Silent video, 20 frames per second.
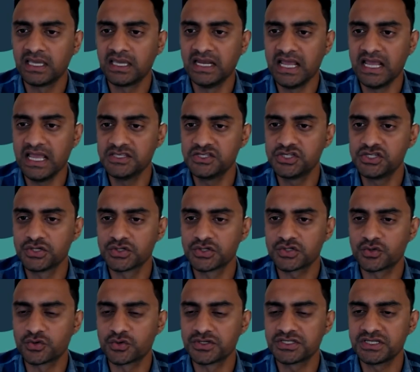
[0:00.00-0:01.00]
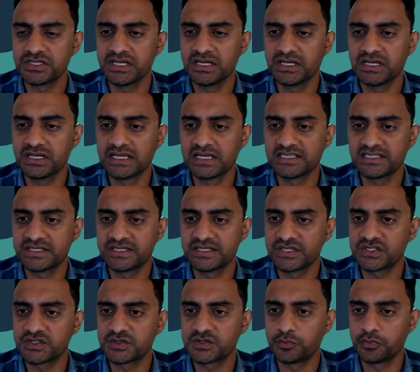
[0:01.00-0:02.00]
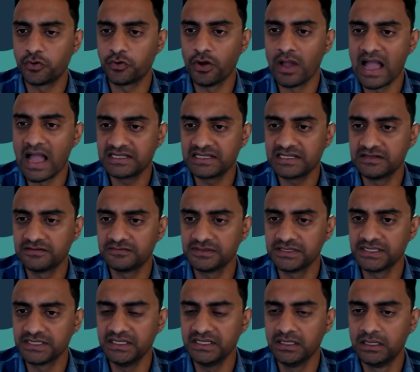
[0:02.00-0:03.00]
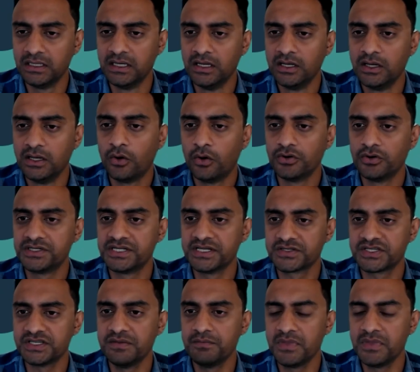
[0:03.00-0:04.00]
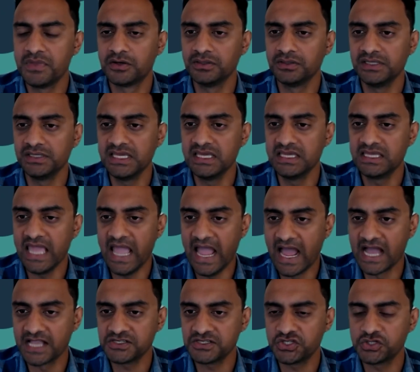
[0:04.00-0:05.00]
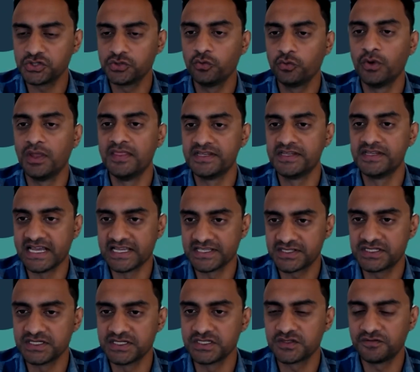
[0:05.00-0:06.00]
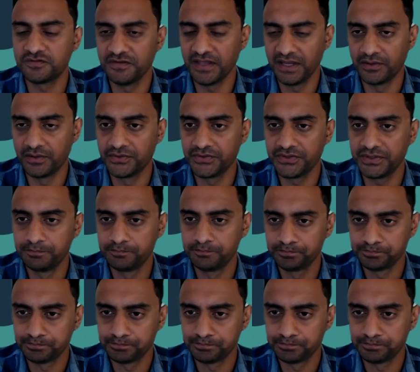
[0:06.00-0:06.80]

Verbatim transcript: can NGO source assist proactively, or does it merely catch when the test is failed?